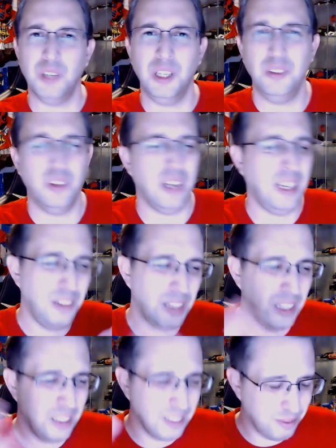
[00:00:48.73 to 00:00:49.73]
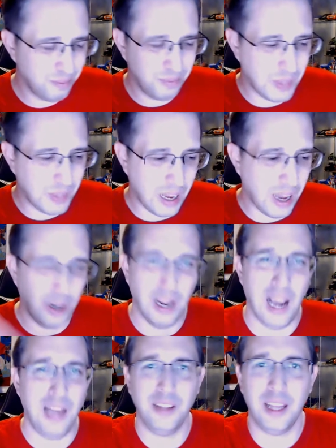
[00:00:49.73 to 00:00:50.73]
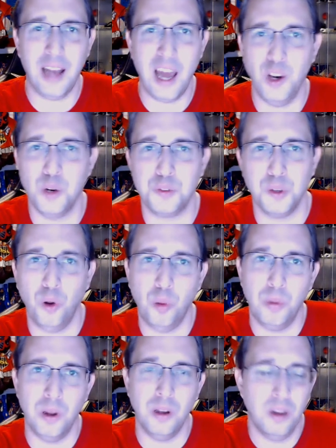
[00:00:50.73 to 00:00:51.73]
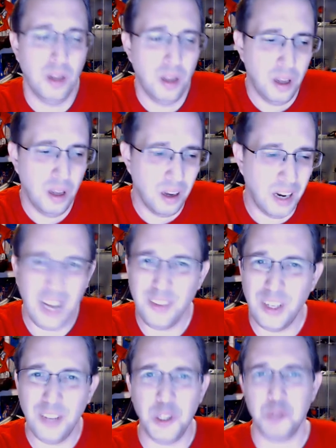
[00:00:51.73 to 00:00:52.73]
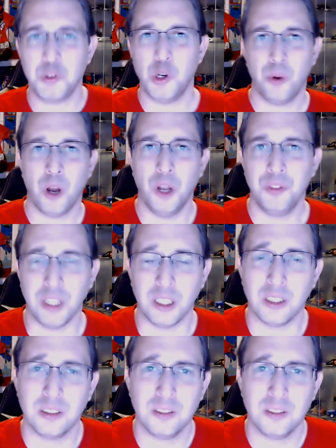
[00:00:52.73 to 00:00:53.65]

I need to get out of here for a little bit. I had the idea of going hunting.